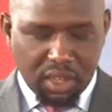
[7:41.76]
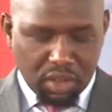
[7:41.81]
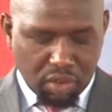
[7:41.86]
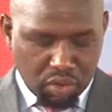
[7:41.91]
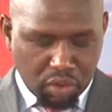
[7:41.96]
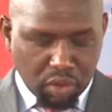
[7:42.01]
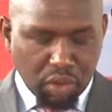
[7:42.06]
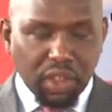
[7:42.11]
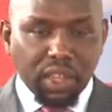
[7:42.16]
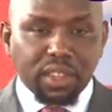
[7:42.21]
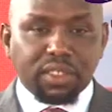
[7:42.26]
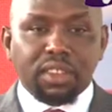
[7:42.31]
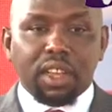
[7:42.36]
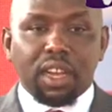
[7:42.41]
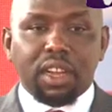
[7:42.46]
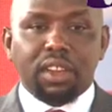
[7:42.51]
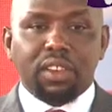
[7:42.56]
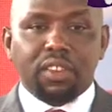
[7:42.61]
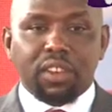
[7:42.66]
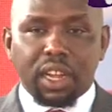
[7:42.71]
So there is
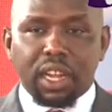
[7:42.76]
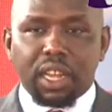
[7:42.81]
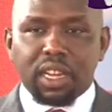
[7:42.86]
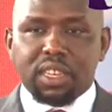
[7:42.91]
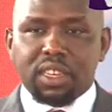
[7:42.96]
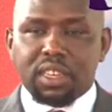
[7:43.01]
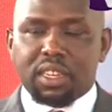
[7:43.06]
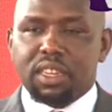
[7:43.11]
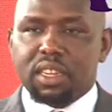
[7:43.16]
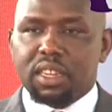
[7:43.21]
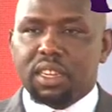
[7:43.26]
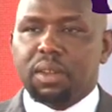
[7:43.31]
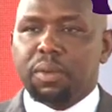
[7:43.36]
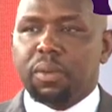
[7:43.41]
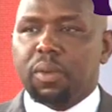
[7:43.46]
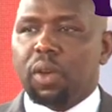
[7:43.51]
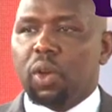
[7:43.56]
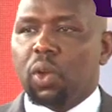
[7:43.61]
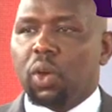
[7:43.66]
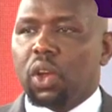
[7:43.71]
a great
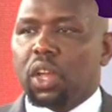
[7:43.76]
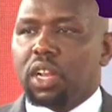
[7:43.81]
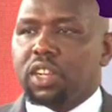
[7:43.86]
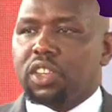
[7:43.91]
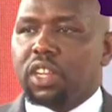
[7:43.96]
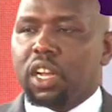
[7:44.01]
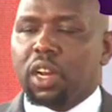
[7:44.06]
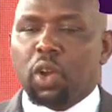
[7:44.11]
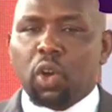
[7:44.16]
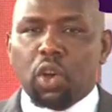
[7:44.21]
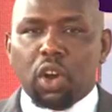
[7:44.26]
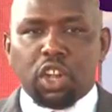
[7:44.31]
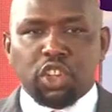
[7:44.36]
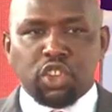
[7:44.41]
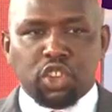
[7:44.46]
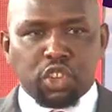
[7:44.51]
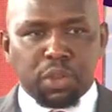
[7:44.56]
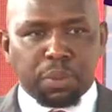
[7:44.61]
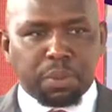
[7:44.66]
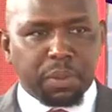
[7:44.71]
loyalty and
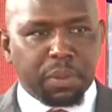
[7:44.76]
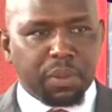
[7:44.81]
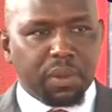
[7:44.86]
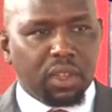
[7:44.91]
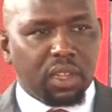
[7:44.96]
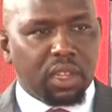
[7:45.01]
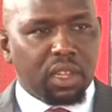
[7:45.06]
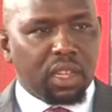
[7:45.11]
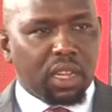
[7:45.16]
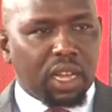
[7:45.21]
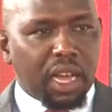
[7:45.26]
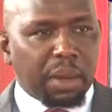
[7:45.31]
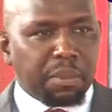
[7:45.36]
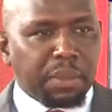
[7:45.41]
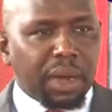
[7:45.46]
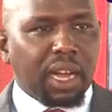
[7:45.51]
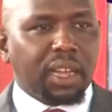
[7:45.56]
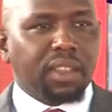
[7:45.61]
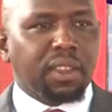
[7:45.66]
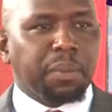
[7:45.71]
ownership
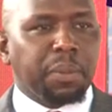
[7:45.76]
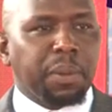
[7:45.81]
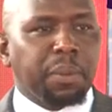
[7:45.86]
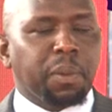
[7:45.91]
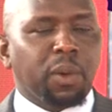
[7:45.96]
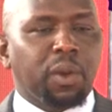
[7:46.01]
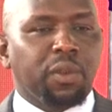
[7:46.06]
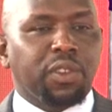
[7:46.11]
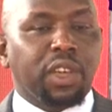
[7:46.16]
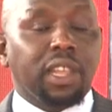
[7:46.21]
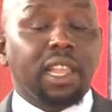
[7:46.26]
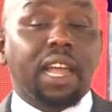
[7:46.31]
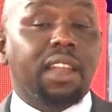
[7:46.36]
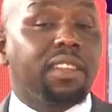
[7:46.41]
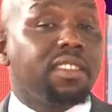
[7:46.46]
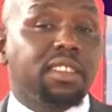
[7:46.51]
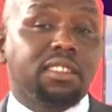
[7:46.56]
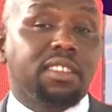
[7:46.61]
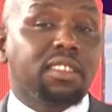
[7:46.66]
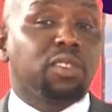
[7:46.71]
among the people of Kenya.
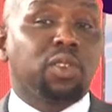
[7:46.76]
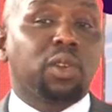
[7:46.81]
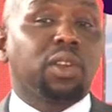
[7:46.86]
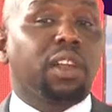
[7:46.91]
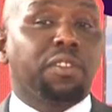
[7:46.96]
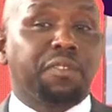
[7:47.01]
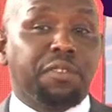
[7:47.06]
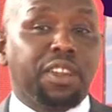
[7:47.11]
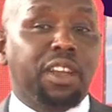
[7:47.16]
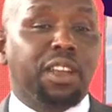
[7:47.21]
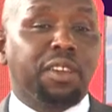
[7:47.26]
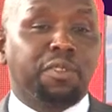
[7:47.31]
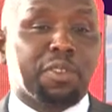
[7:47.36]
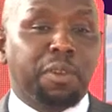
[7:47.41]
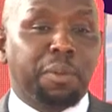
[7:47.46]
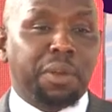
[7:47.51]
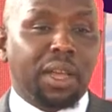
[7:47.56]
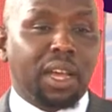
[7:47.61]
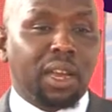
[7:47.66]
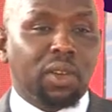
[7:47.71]
And this is not a feeling
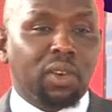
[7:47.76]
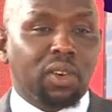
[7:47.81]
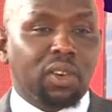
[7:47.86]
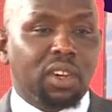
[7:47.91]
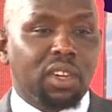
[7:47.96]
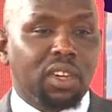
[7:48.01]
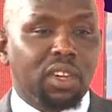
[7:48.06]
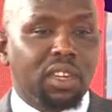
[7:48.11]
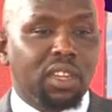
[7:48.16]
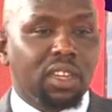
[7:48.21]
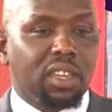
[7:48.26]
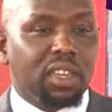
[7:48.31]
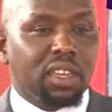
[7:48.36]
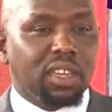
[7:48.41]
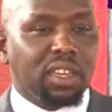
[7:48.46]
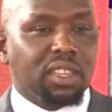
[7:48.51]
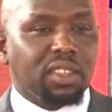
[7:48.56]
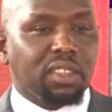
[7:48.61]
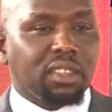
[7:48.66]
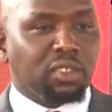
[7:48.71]
for me alone.
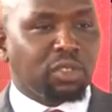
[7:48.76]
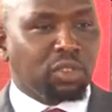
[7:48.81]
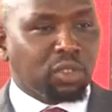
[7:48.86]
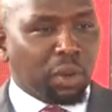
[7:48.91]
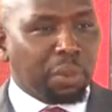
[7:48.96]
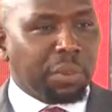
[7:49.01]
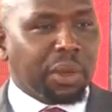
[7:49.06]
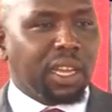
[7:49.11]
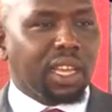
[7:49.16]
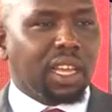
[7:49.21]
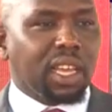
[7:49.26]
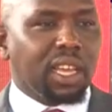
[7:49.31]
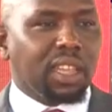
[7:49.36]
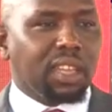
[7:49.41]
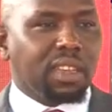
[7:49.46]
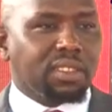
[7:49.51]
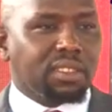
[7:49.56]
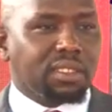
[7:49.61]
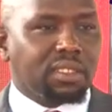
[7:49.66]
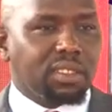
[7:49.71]
It is so many
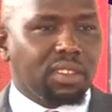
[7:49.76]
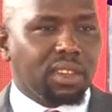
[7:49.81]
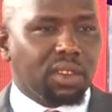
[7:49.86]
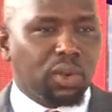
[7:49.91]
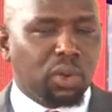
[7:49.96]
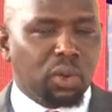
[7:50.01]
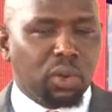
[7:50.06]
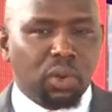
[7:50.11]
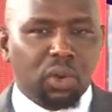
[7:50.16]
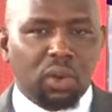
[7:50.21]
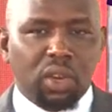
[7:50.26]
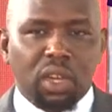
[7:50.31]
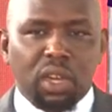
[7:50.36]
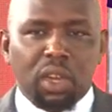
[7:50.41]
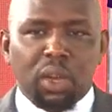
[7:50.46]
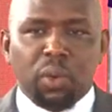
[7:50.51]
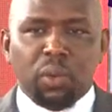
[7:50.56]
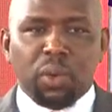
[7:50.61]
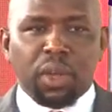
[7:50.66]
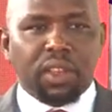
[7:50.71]
Kenyans who,
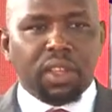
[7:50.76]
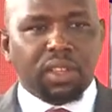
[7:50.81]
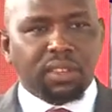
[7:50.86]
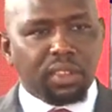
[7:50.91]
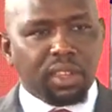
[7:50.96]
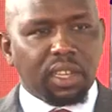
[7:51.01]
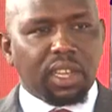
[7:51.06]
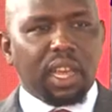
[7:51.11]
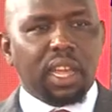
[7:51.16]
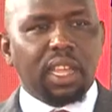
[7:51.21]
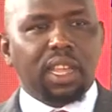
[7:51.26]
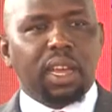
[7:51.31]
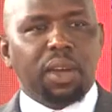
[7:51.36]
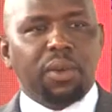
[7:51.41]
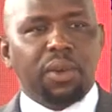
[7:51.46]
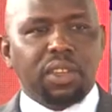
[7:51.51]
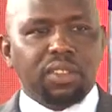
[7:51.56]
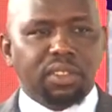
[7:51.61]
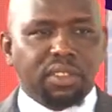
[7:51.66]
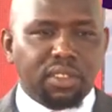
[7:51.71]
when they see Kenya
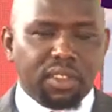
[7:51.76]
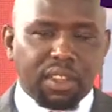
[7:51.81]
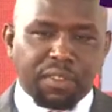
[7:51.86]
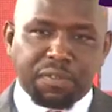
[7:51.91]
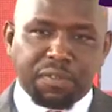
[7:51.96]
Airways, they